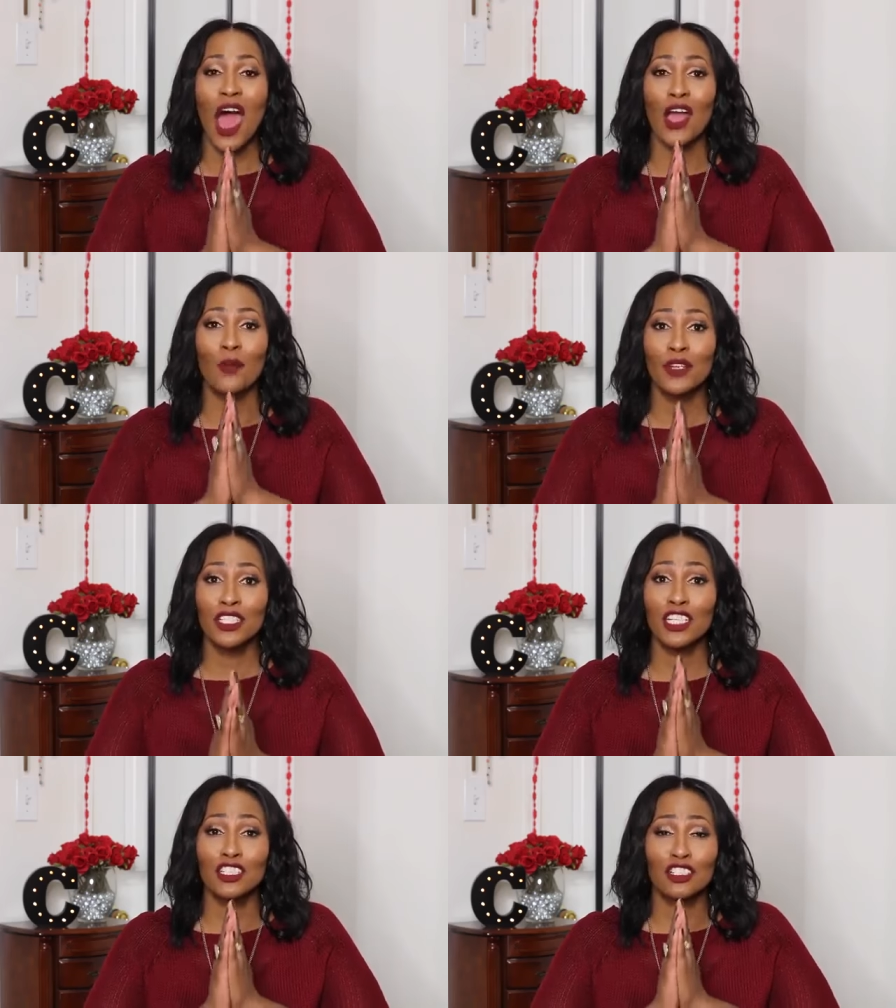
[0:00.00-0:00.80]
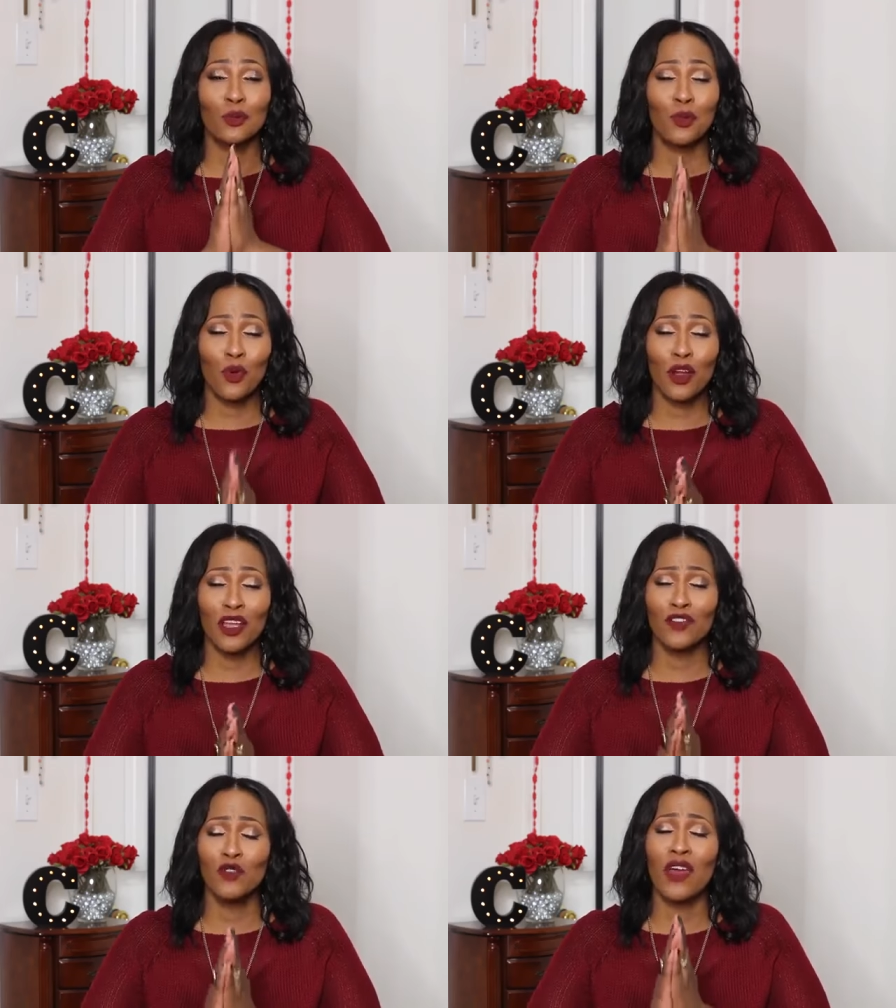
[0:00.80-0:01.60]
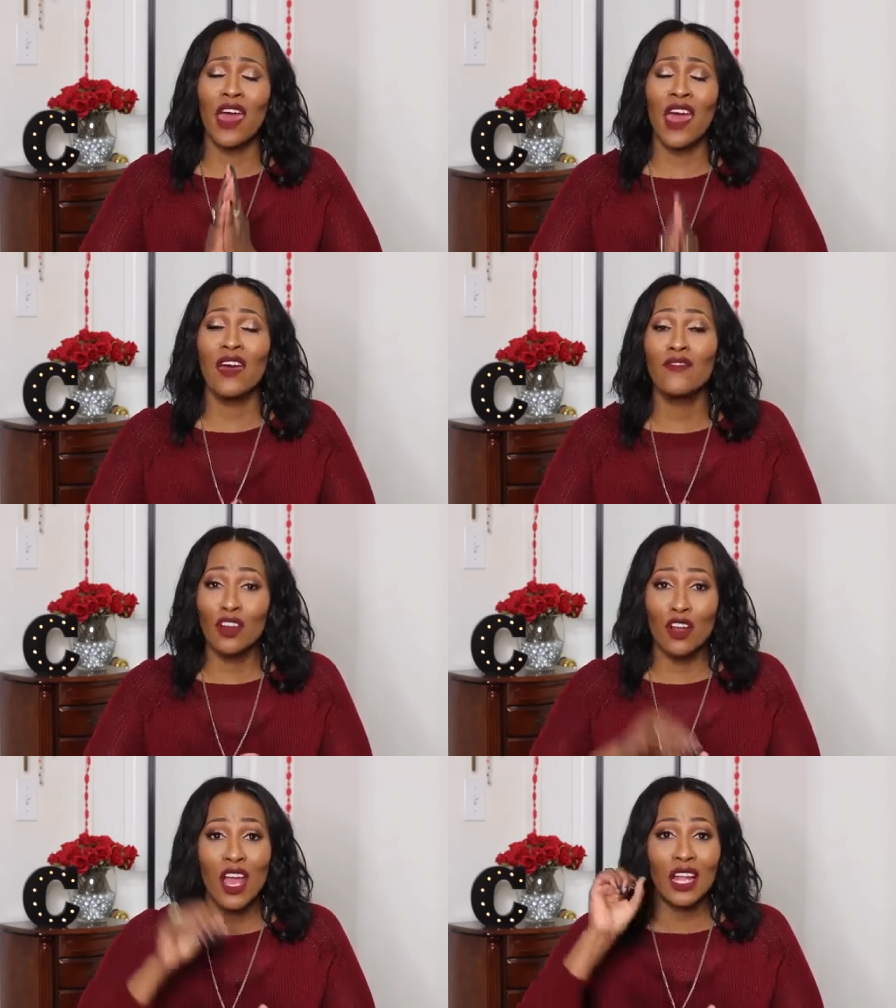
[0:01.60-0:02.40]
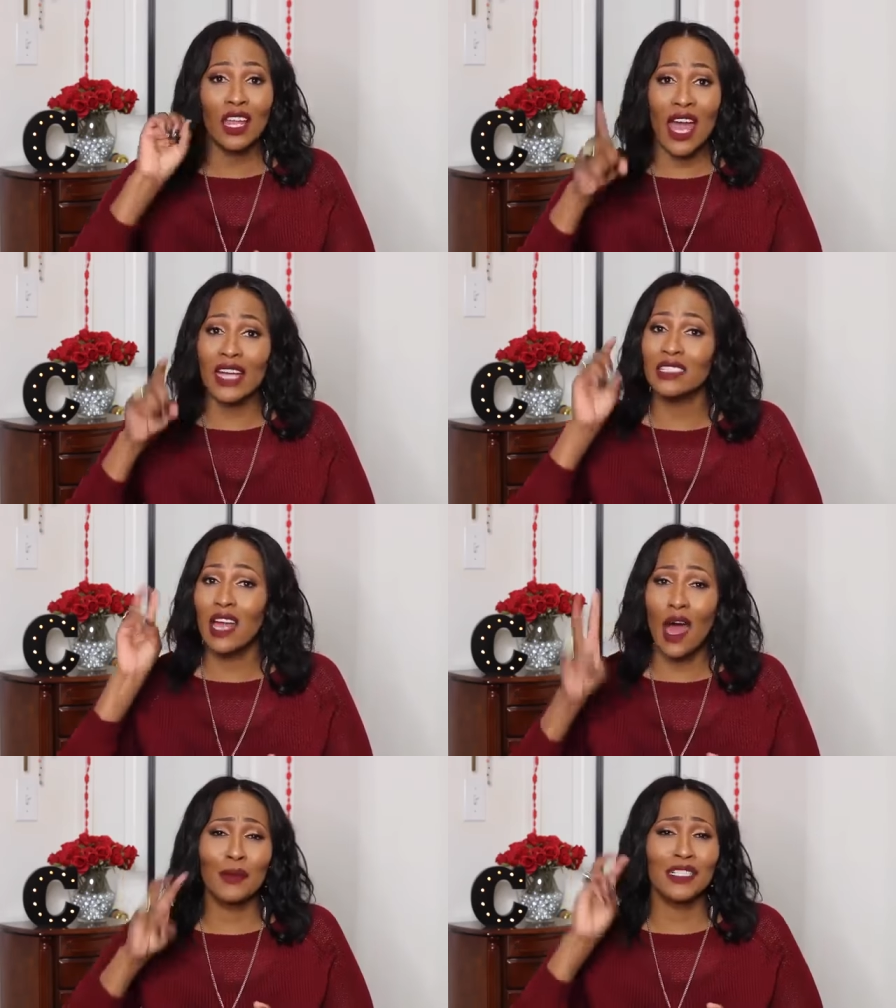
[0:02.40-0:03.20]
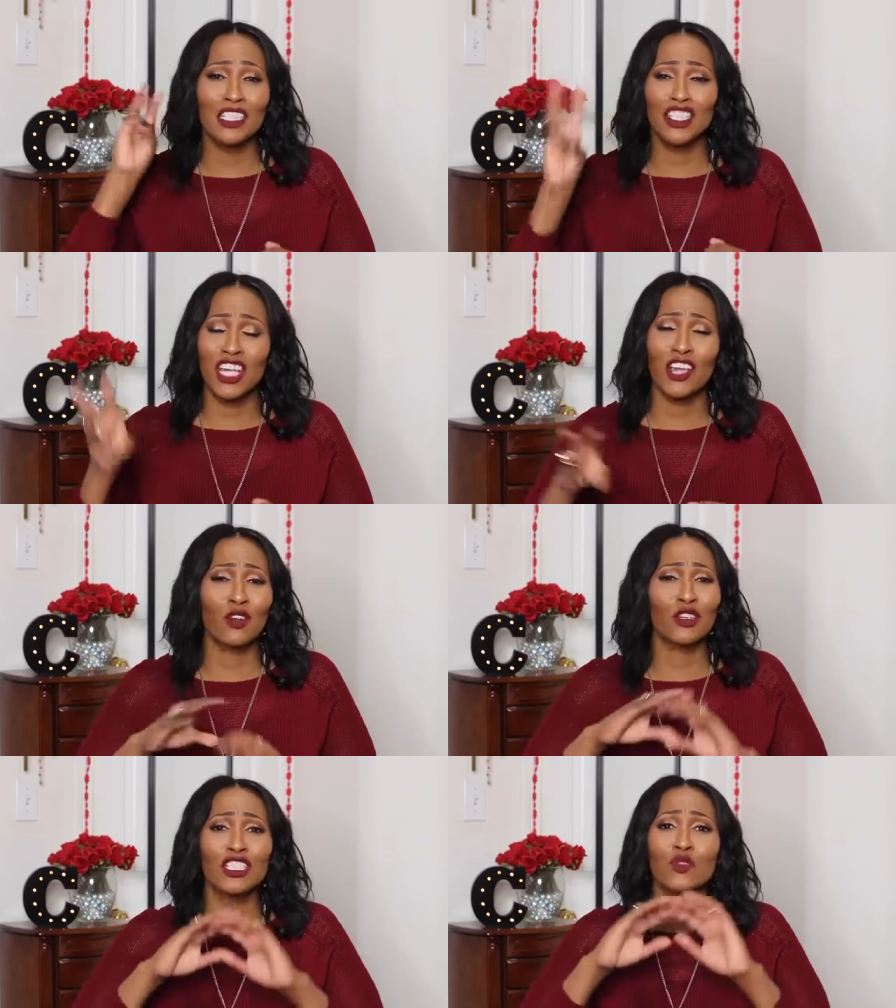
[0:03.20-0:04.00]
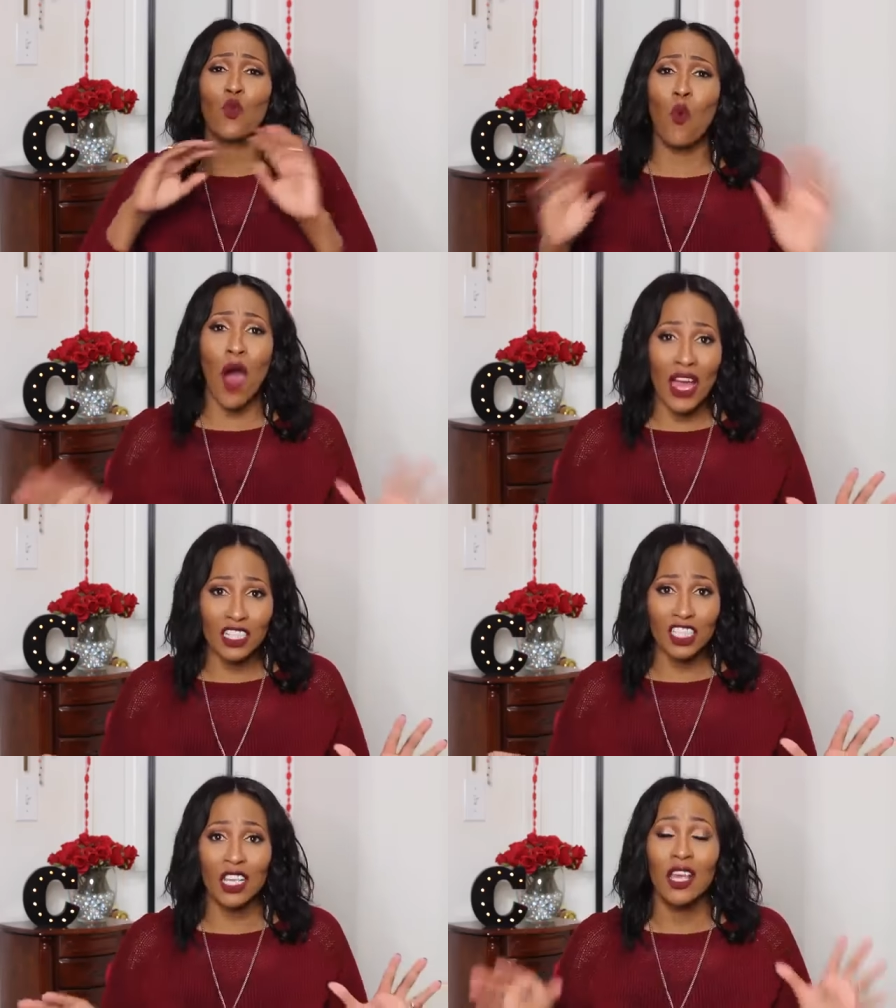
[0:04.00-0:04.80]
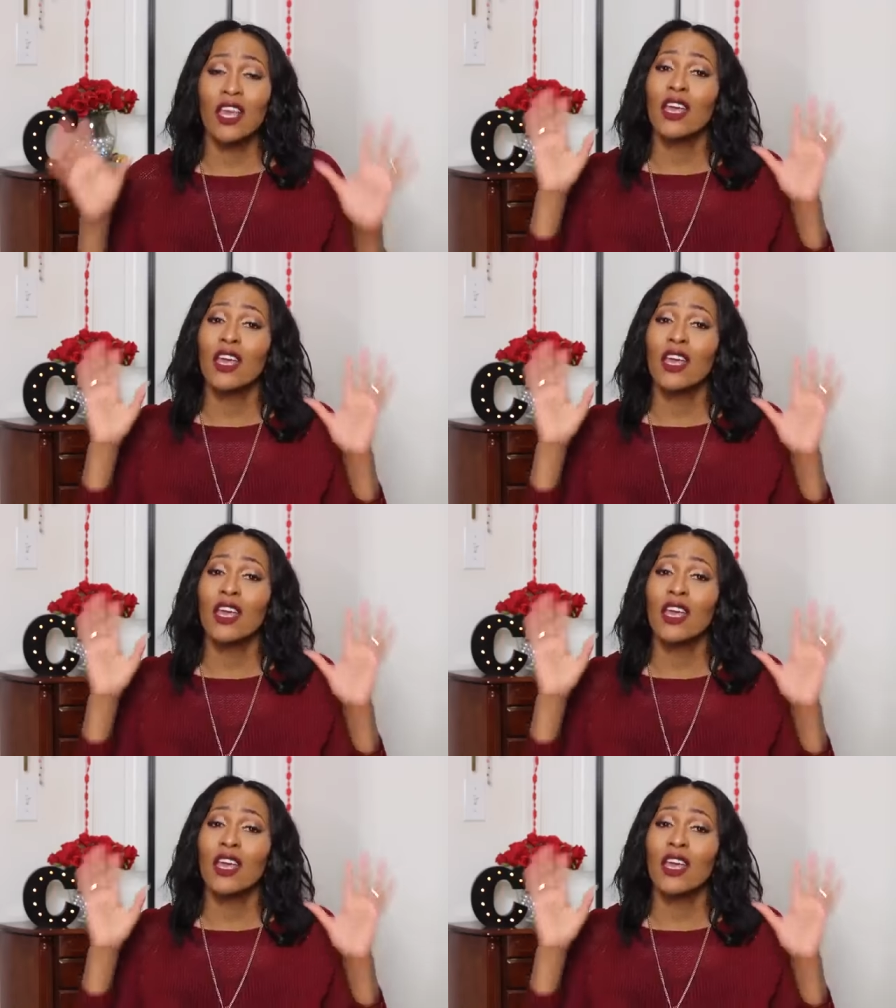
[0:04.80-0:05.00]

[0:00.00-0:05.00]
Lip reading: I appreciate your support. If you've ever liked, commented, shared, or just watched,